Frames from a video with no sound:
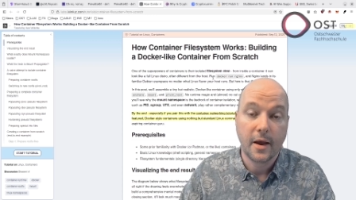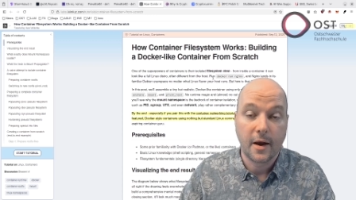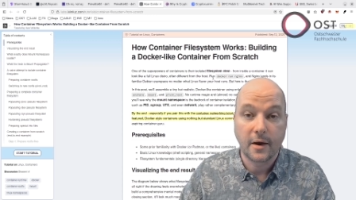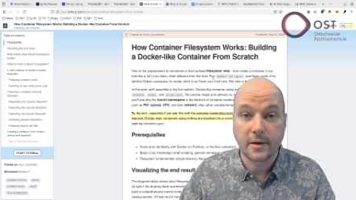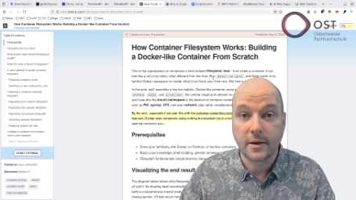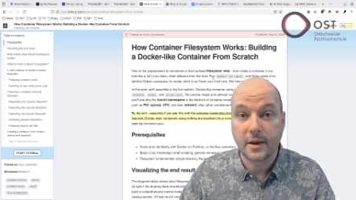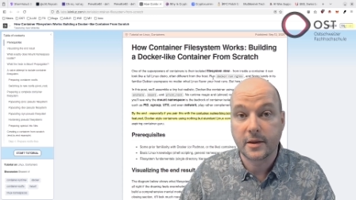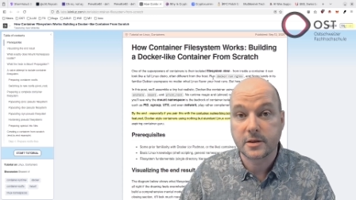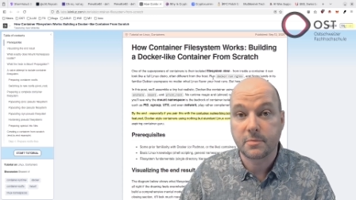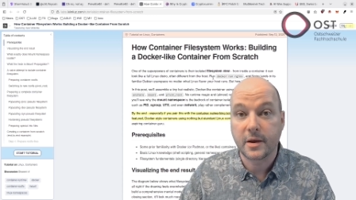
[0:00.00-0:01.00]
And it
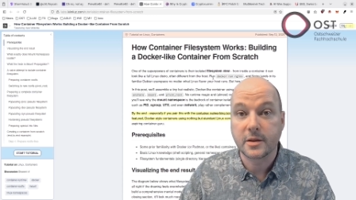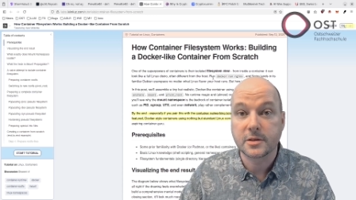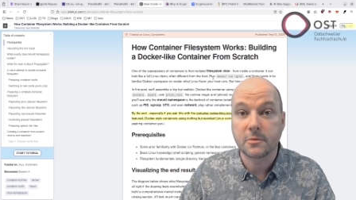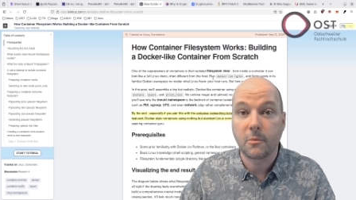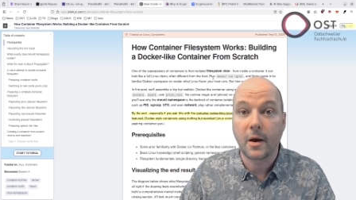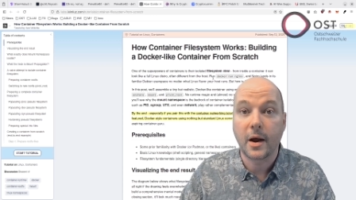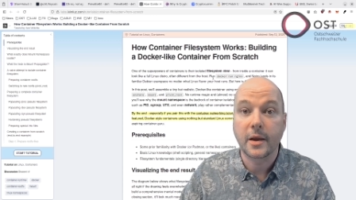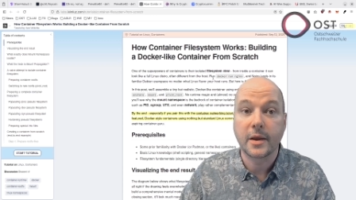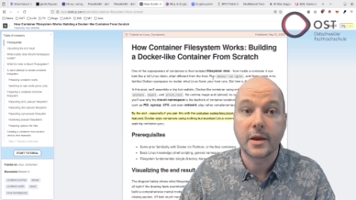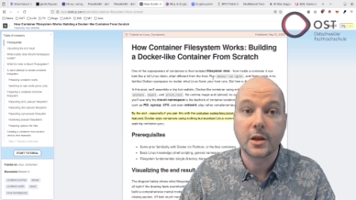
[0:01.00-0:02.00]
explains
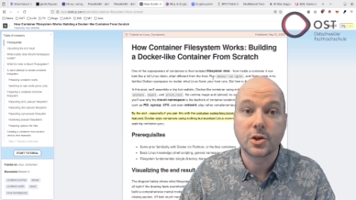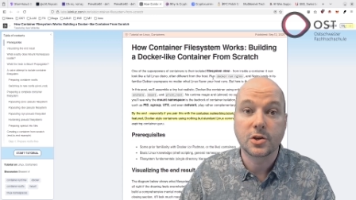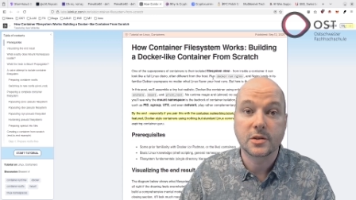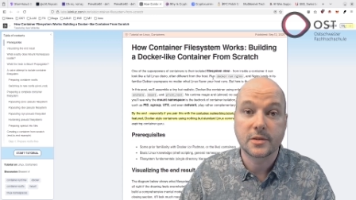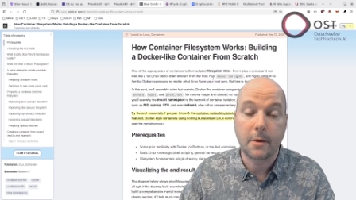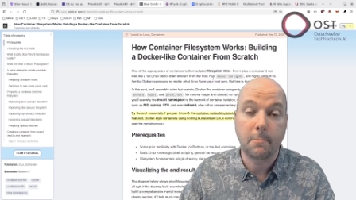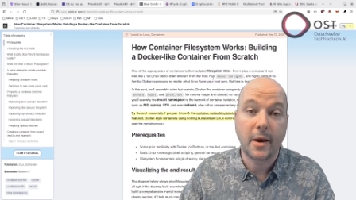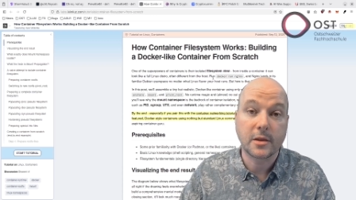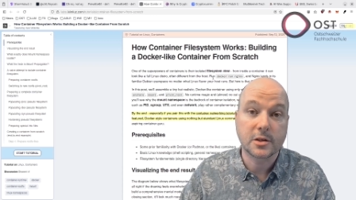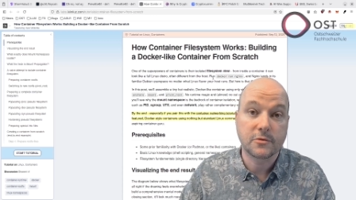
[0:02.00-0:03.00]
why each step matters.